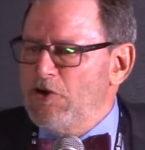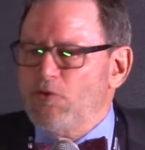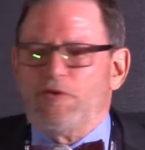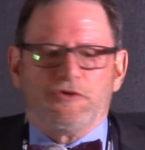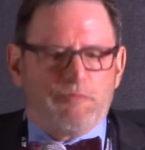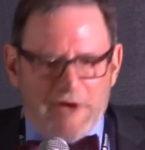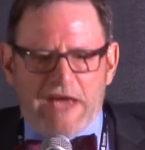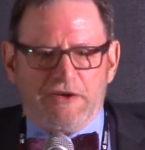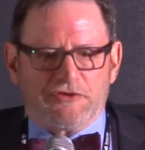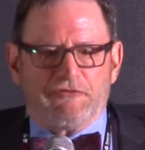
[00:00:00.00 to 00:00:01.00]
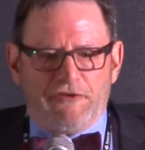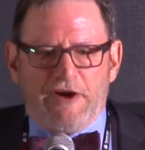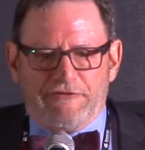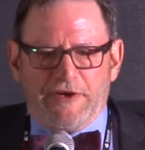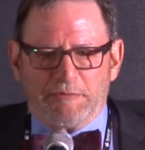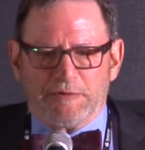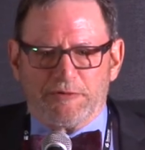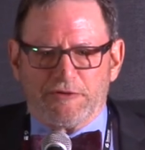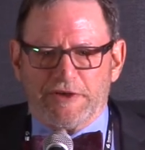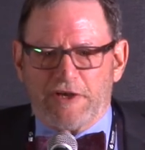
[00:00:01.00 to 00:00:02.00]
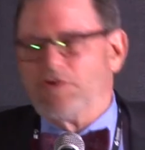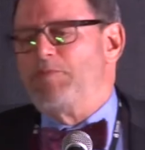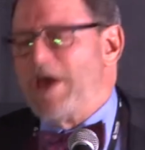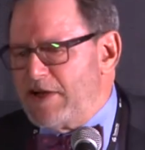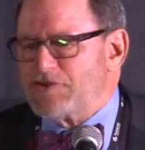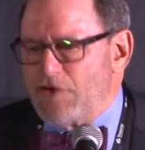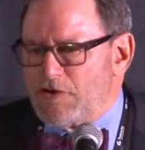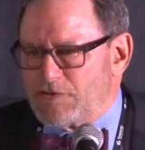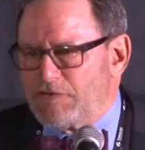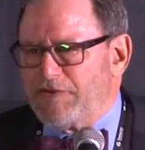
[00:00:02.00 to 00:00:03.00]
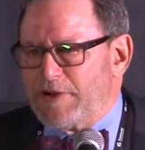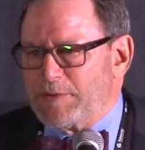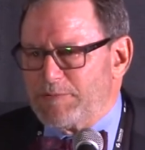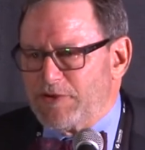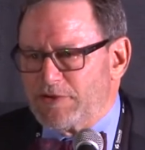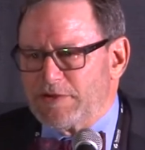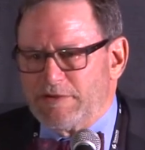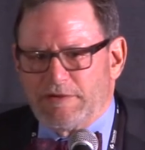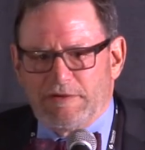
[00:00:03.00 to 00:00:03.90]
or you manage a 5-family building and you manage a 100-family building,